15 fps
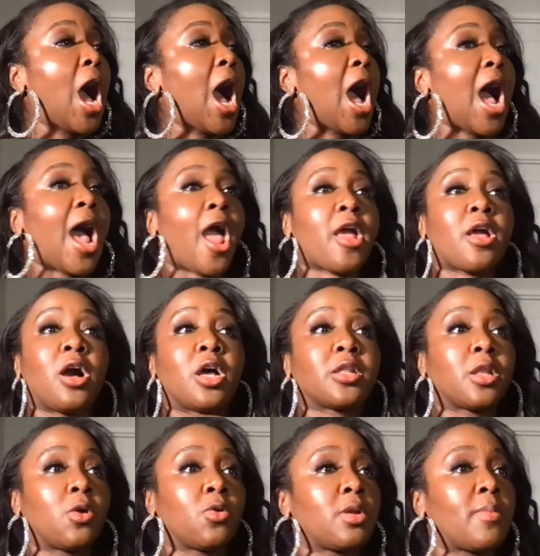I
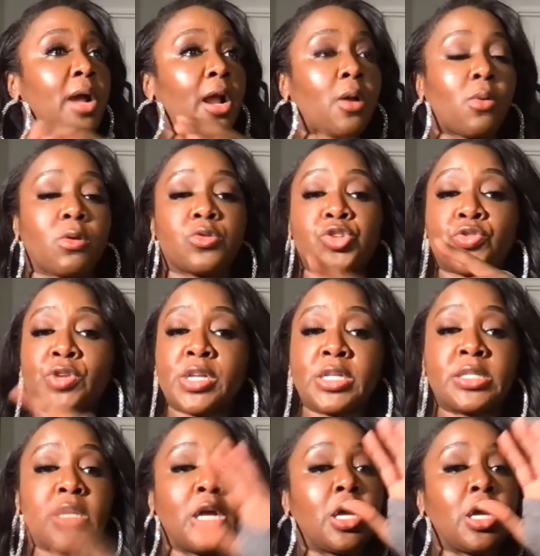unloaded my groceries,